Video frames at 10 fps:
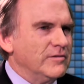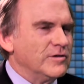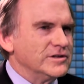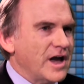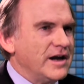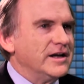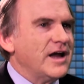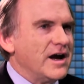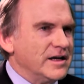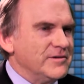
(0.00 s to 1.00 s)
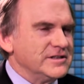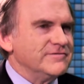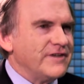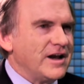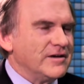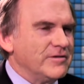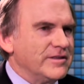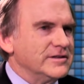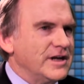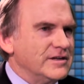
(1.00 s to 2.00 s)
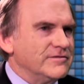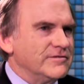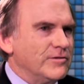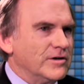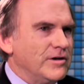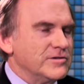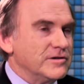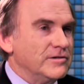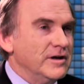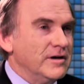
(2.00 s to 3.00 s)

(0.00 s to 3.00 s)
were signing documents and filing with the states for foreclosure